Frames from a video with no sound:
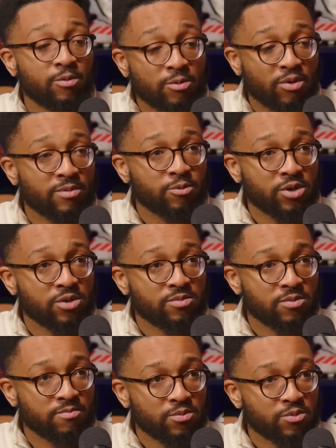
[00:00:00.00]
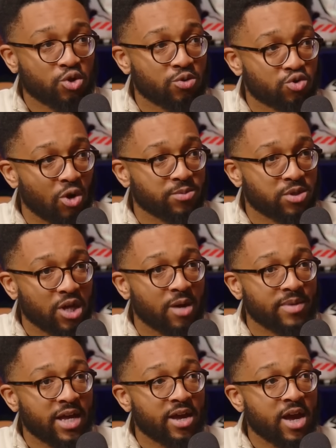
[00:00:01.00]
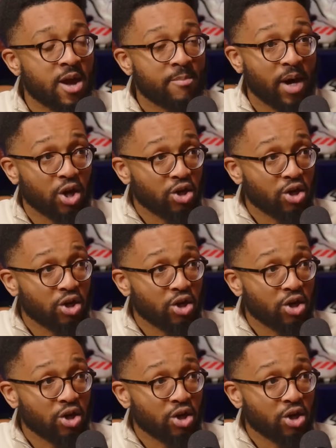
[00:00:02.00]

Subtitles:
we probably would have dropped something there. But